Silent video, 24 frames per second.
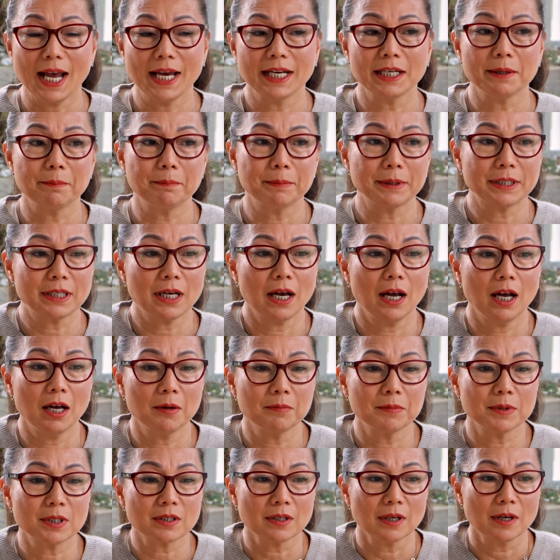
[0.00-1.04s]
and it
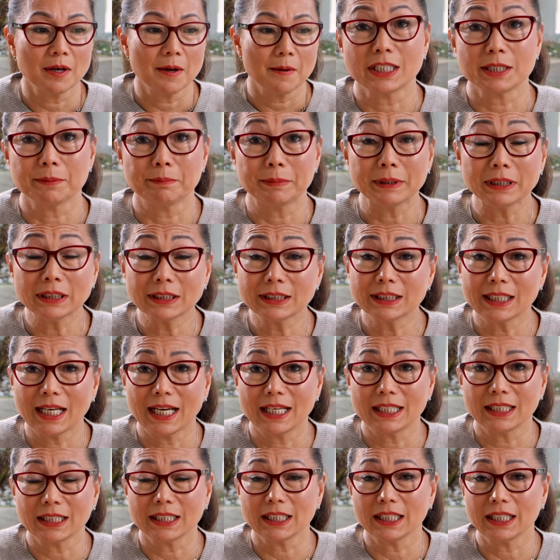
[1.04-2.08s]
becomes
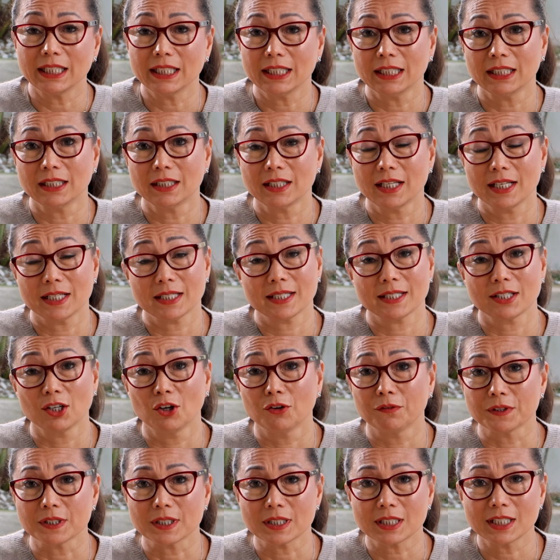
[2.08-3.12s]
debilitating in their
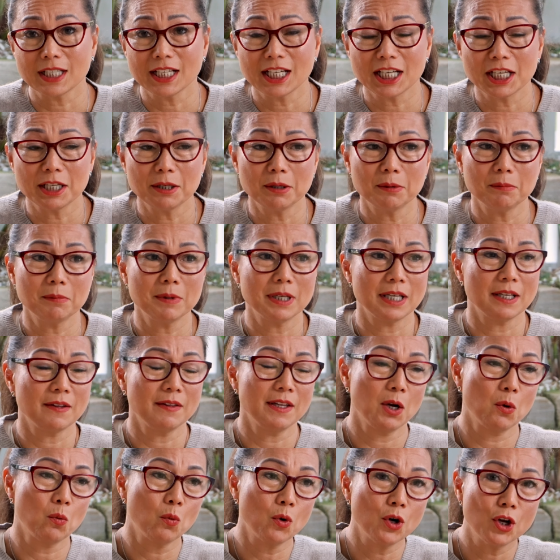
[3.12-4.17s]
self-esteem, in
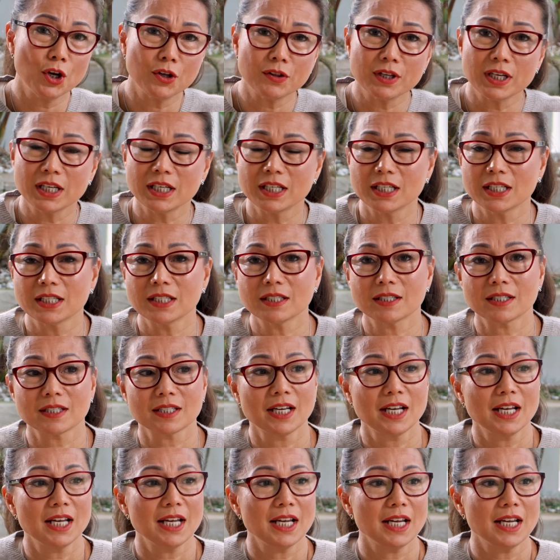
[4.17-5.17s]
their worthiness,